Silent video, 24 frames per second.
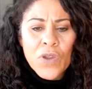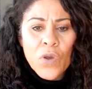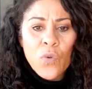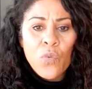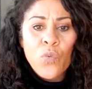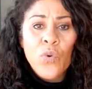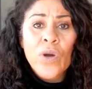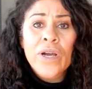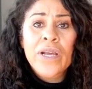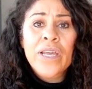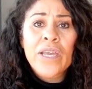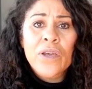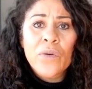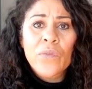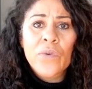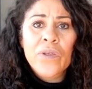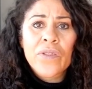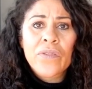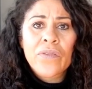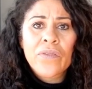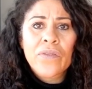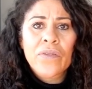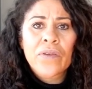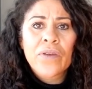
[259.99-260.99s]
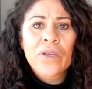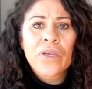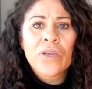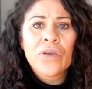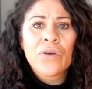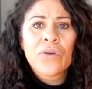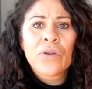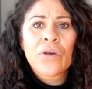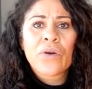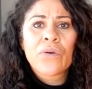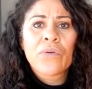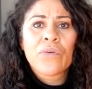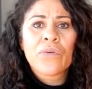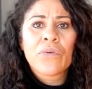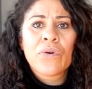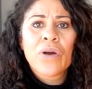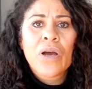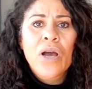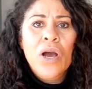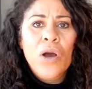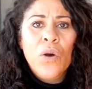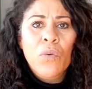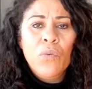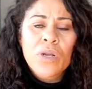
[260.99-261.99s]
working with. You know,
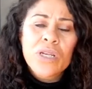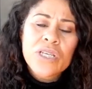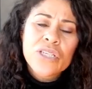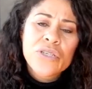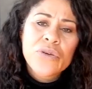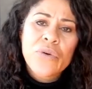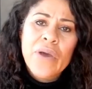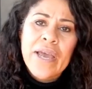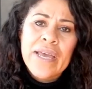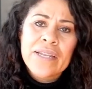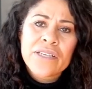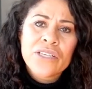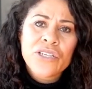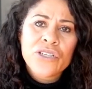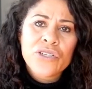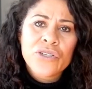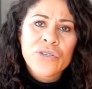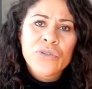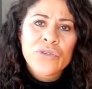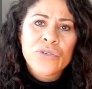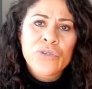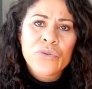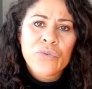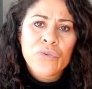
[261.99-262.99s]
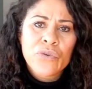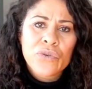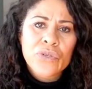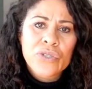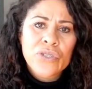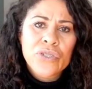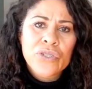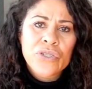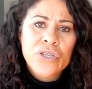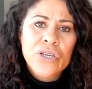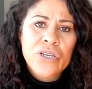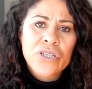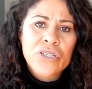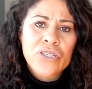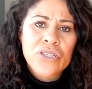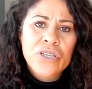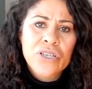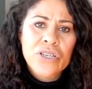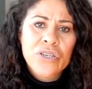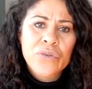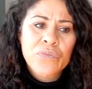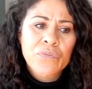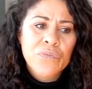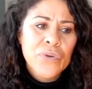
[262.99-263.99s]
what is your attitude towards a
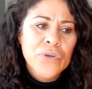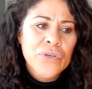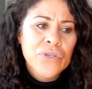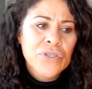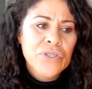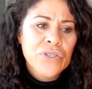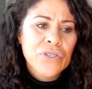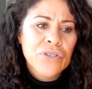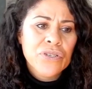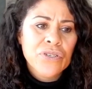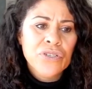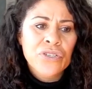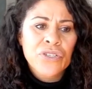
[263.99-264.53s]
certain person?